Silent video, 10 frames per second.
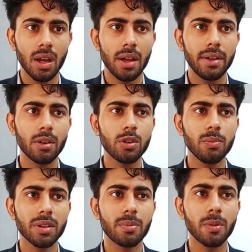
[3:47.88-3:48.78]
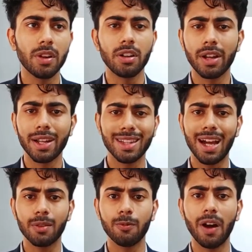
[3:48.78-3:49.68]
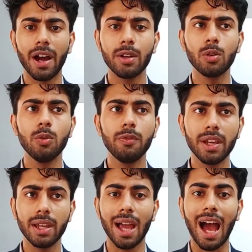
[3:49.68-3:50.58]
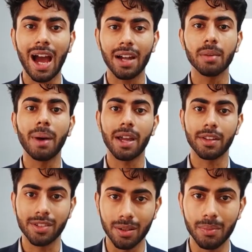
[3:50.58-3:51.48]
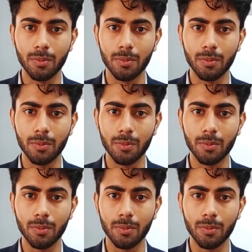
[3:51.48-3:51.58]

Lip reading: Now you must be wondering that why do we add a bias term?